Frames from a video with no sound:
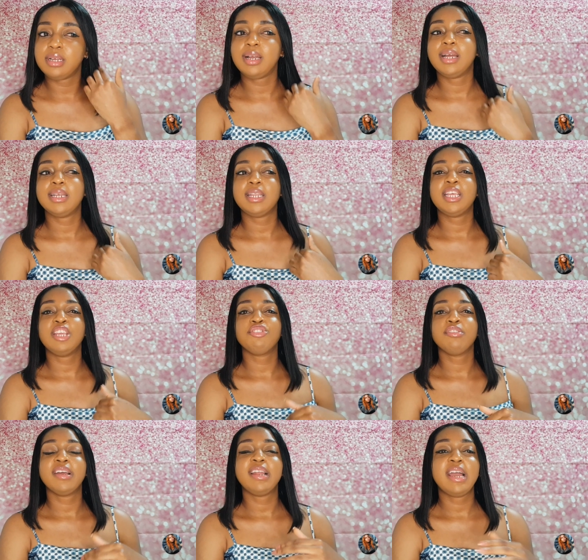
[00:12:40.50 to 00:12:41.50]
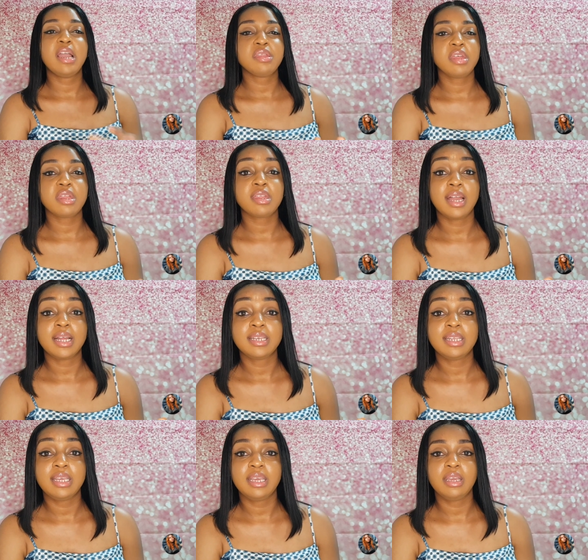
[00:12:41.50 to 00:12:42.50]
And he realizes that
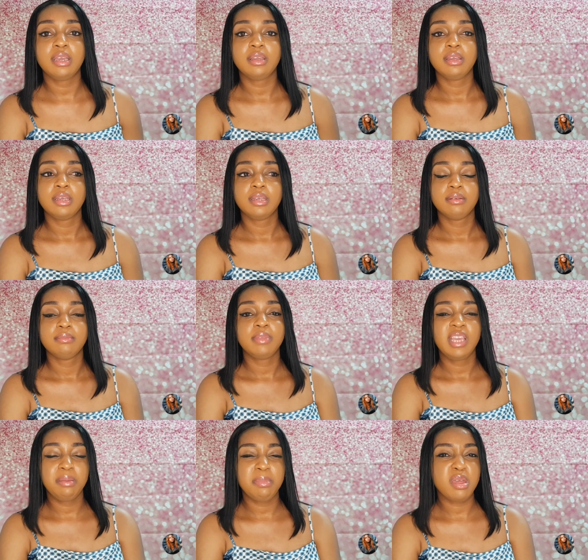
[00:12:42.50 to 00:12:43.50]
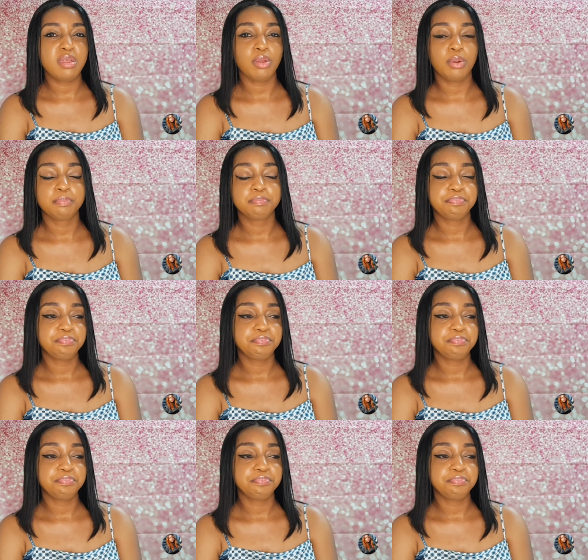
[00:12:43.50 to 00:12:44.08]
he he messed up.